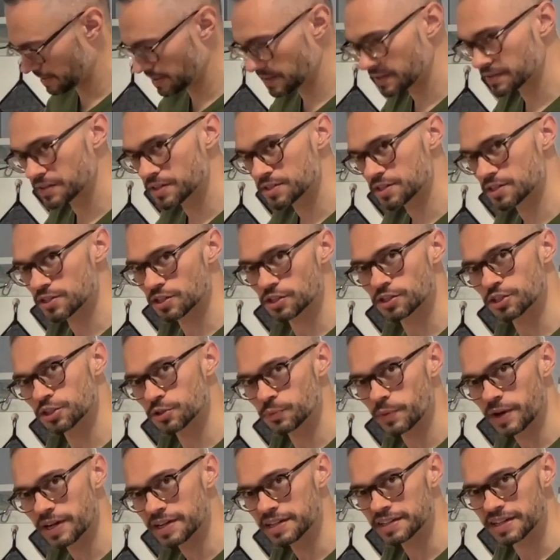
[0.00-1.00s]
This is a good
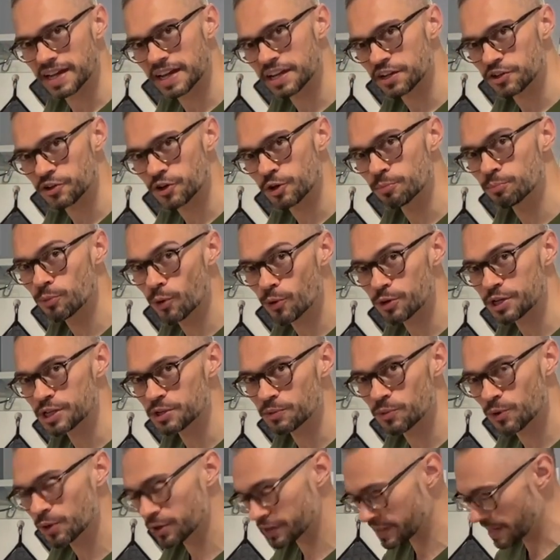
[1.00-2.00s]
way to get in your
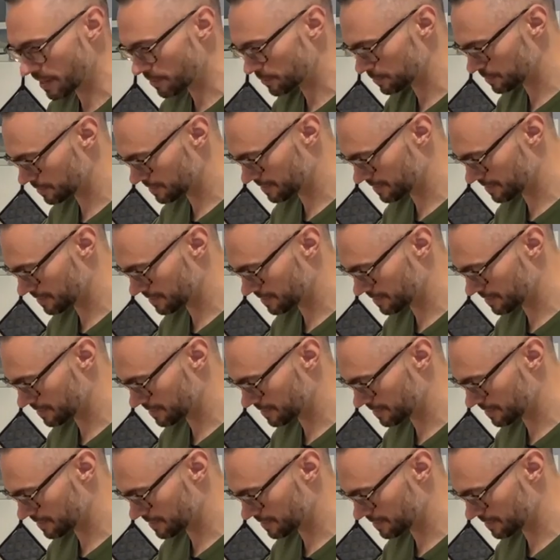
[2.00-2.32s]
morning workout